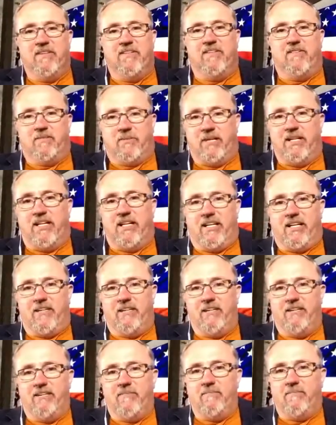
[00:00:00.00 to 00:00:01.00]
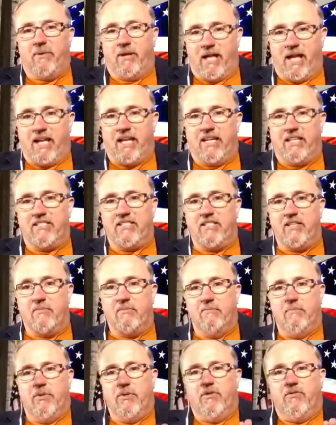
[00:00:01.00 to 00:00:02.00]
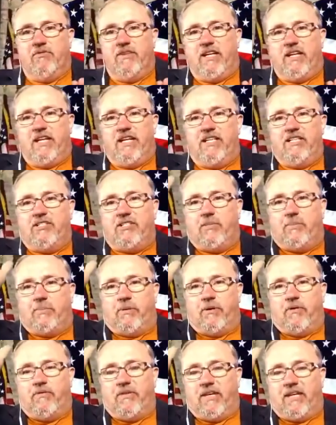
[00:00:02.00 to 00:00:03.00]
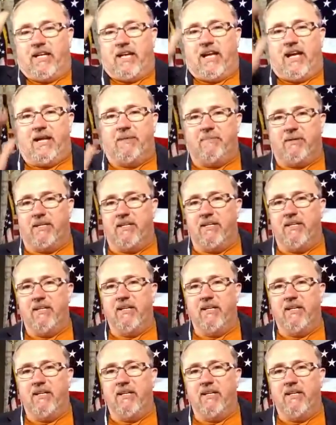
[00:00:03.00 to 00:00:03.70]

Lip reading: 3 planets move into perfect alignment: